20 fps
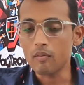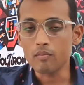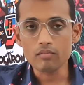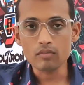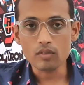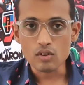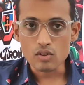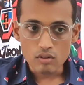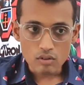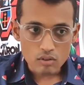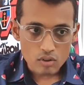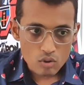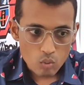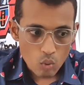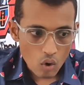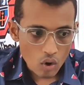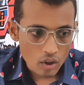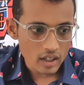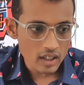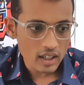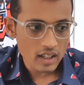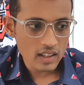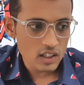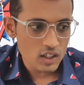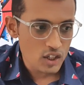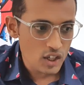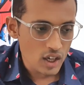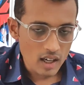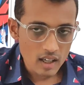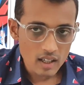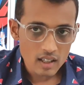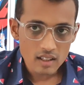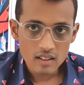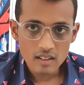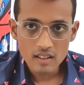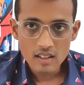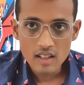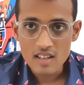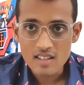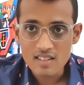this dude's walking in the
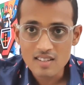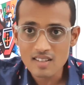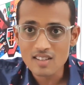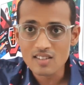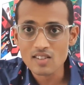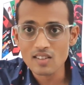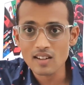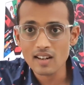jungle, he sees a